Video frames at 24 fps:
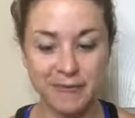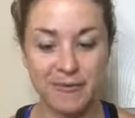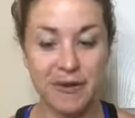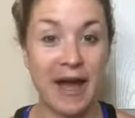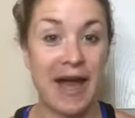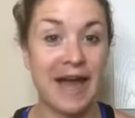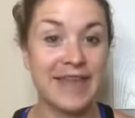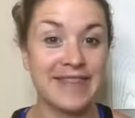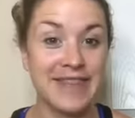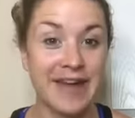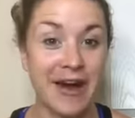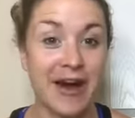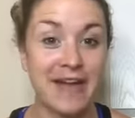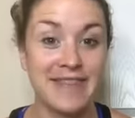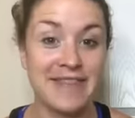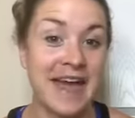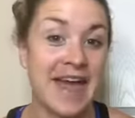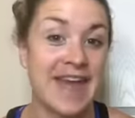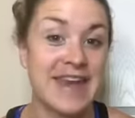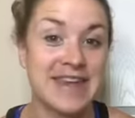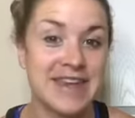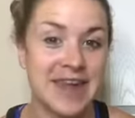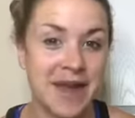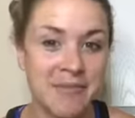at, on
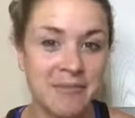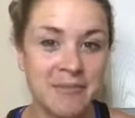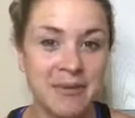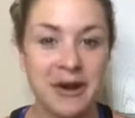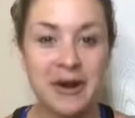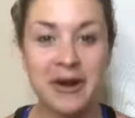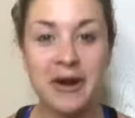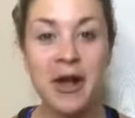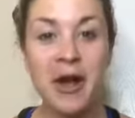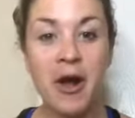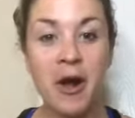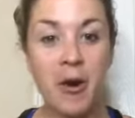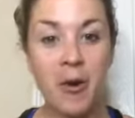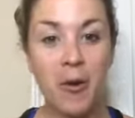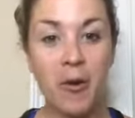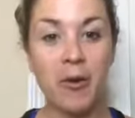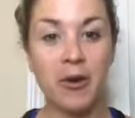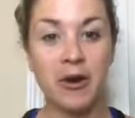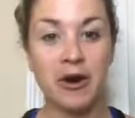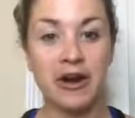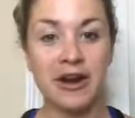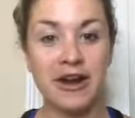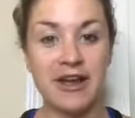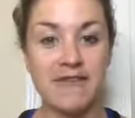that number
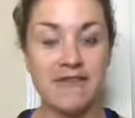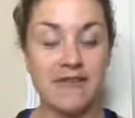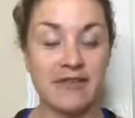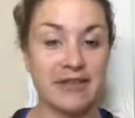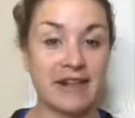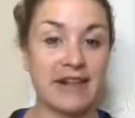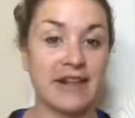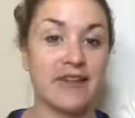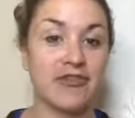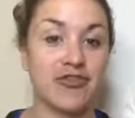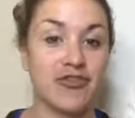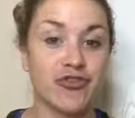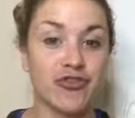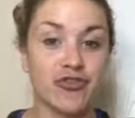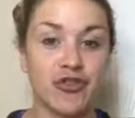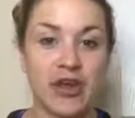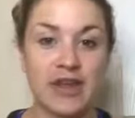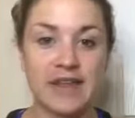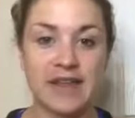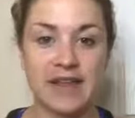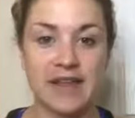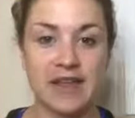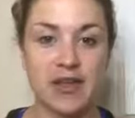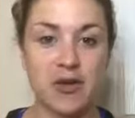or if it's
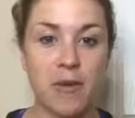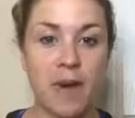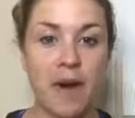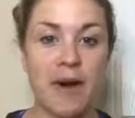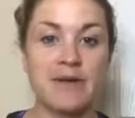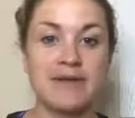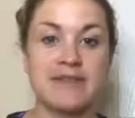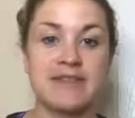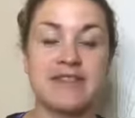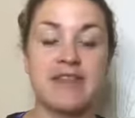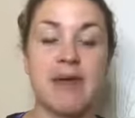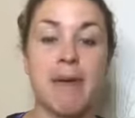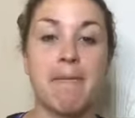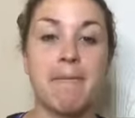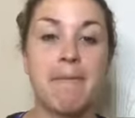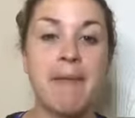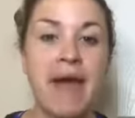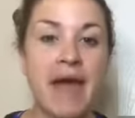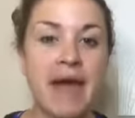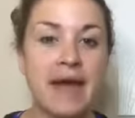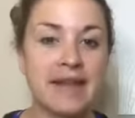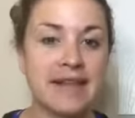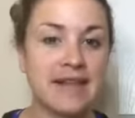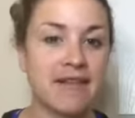stressing you out to the
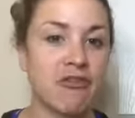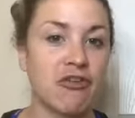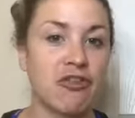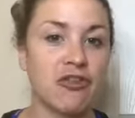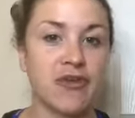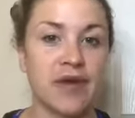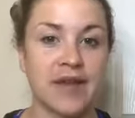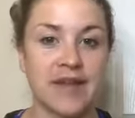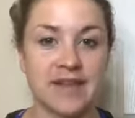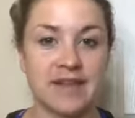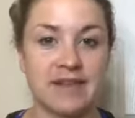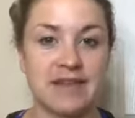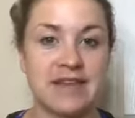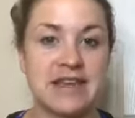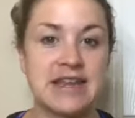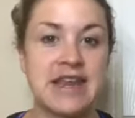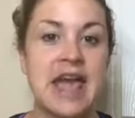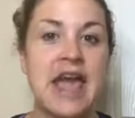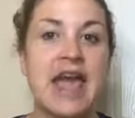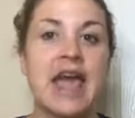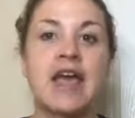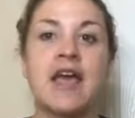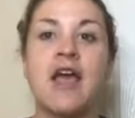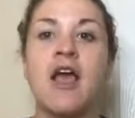max for the rest of the
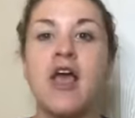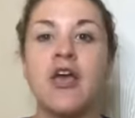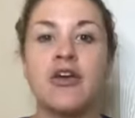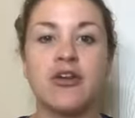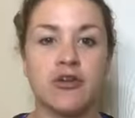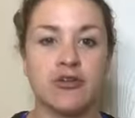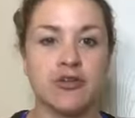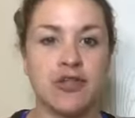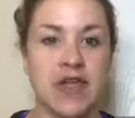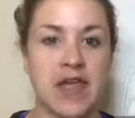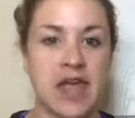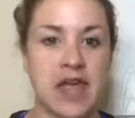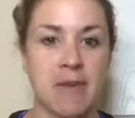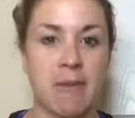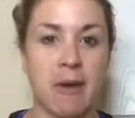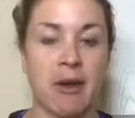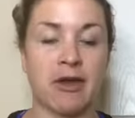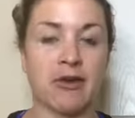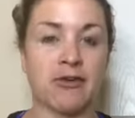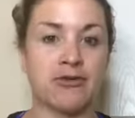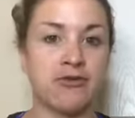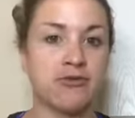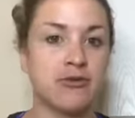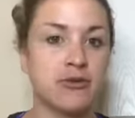day you're thinking about
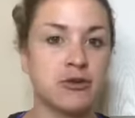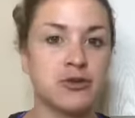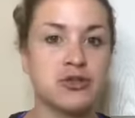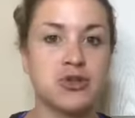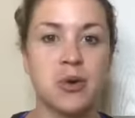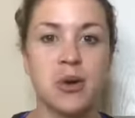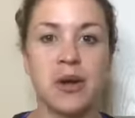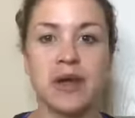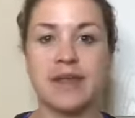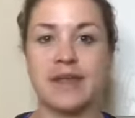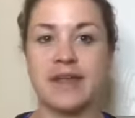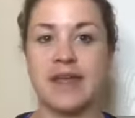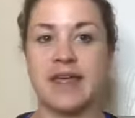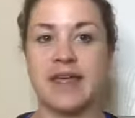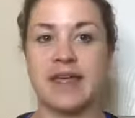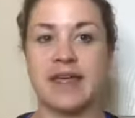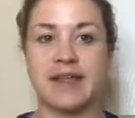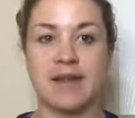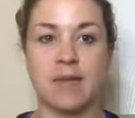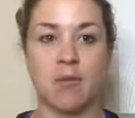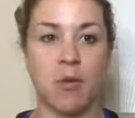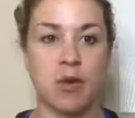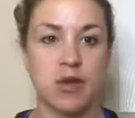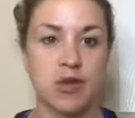your food
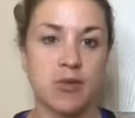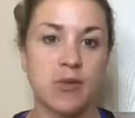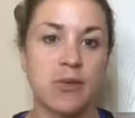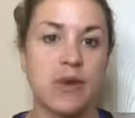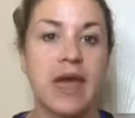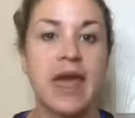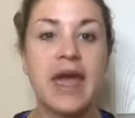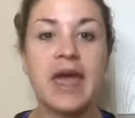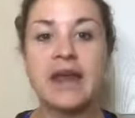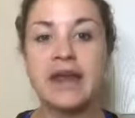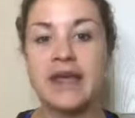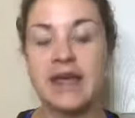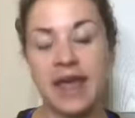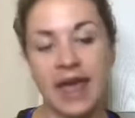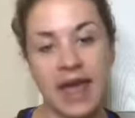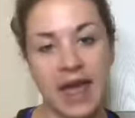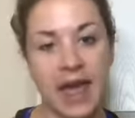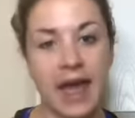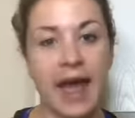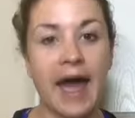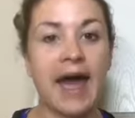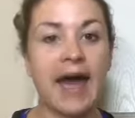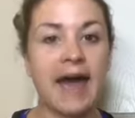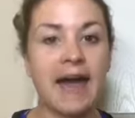choices and what you can and
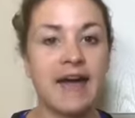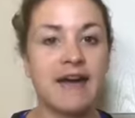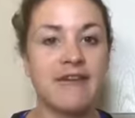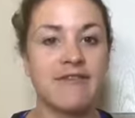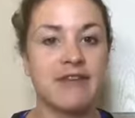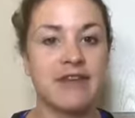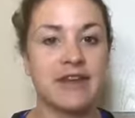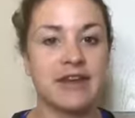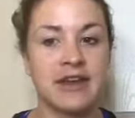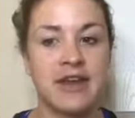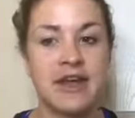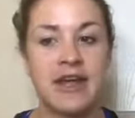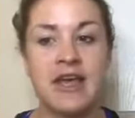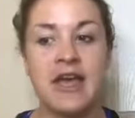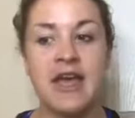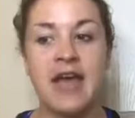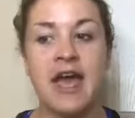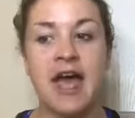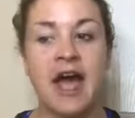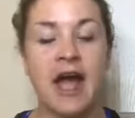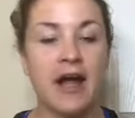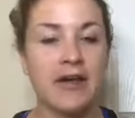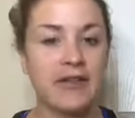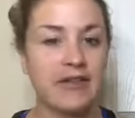can't have and
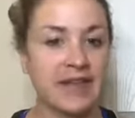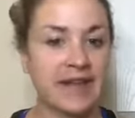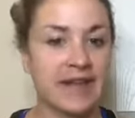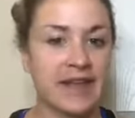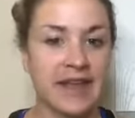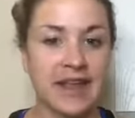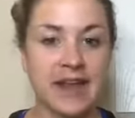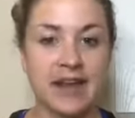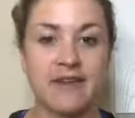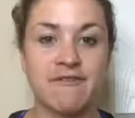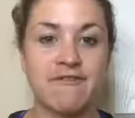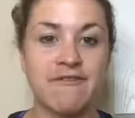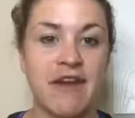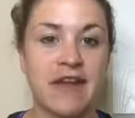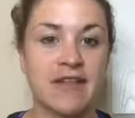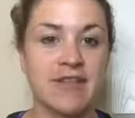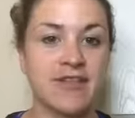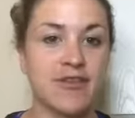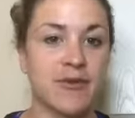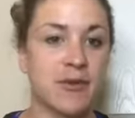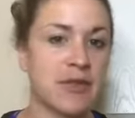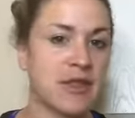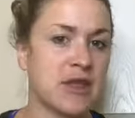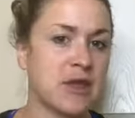how this is going to
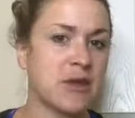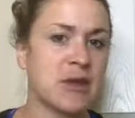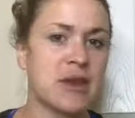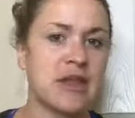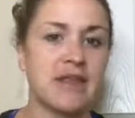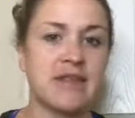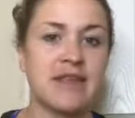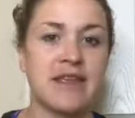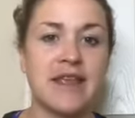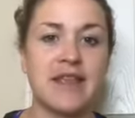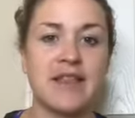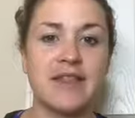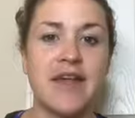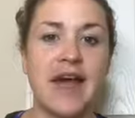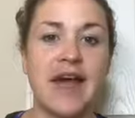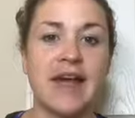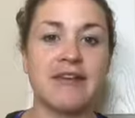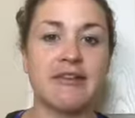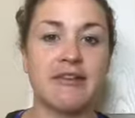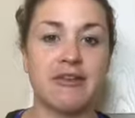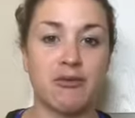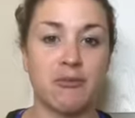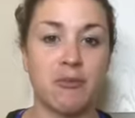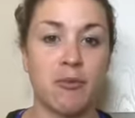affect you and that you need to eat
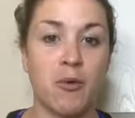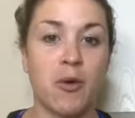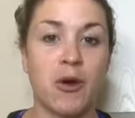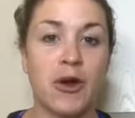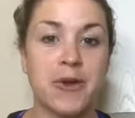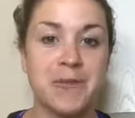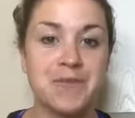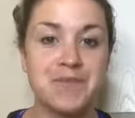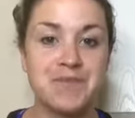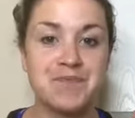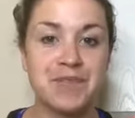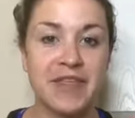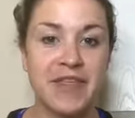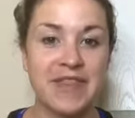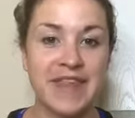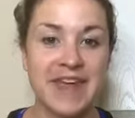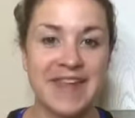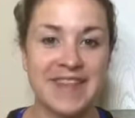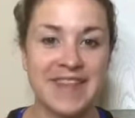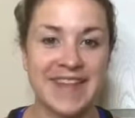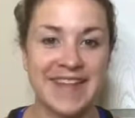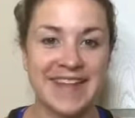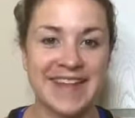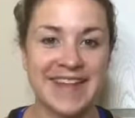less or more
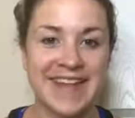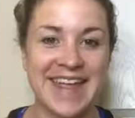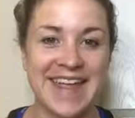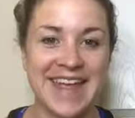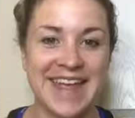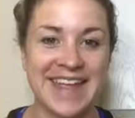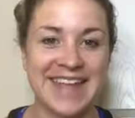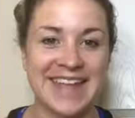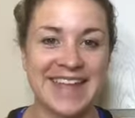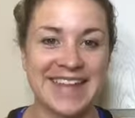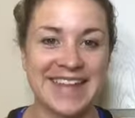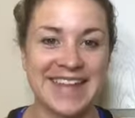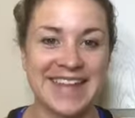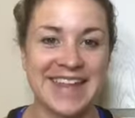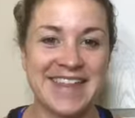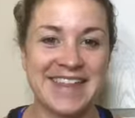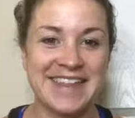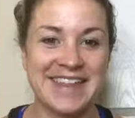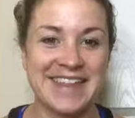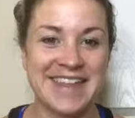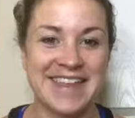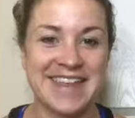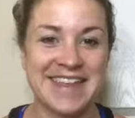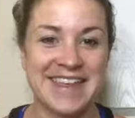then this is
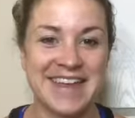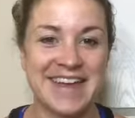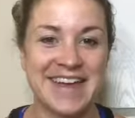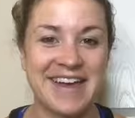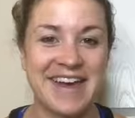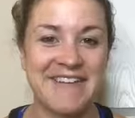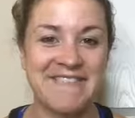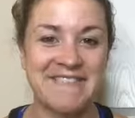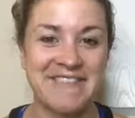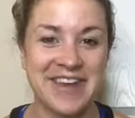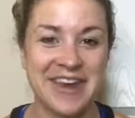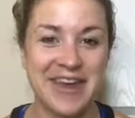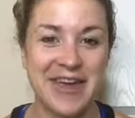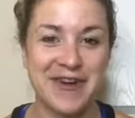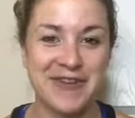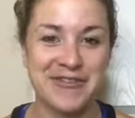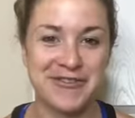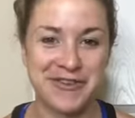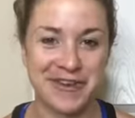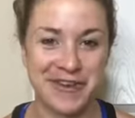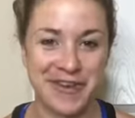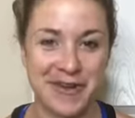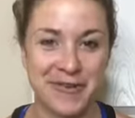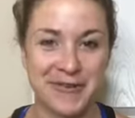the video
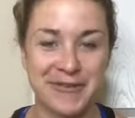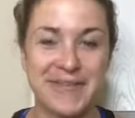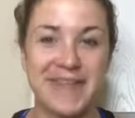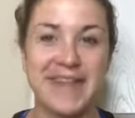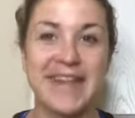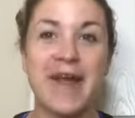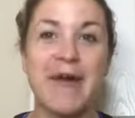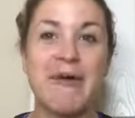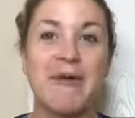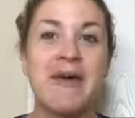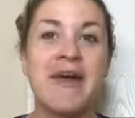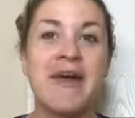for you so